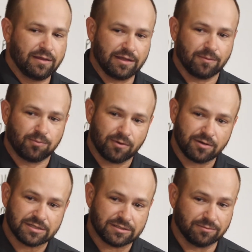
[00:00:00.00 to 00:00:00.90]
and
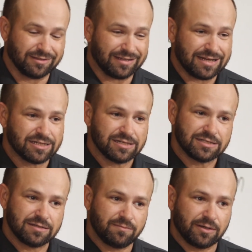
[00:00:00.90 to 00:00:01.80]
approach to
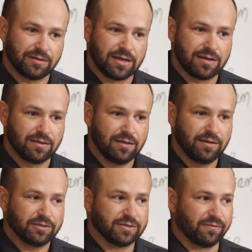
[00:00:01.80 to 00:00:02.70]
relationship building,
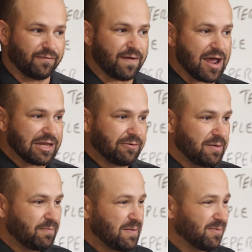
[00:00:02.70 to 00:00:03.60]
to
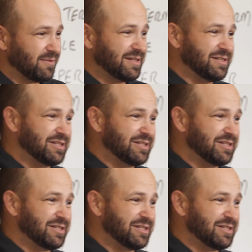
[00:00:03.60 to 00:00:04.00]
valuing people, to